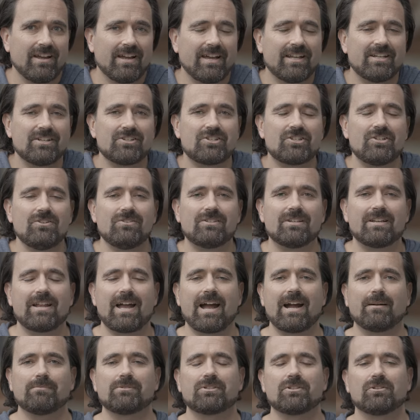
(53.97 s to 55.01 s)
and it shoots an
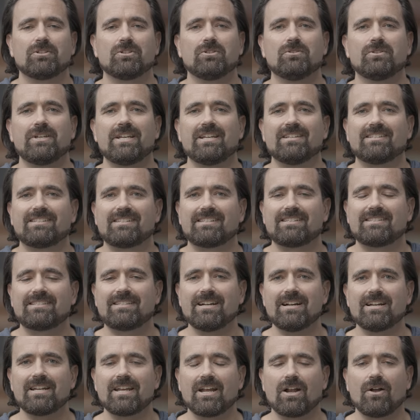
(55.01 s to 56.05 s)
absolutely
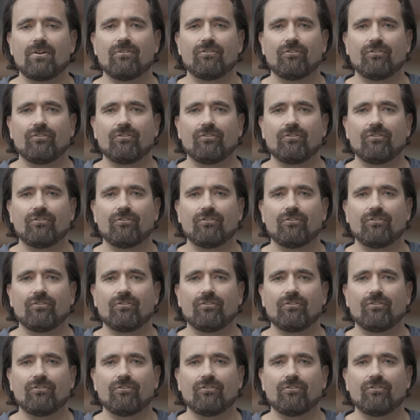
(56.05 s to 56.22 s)
stunning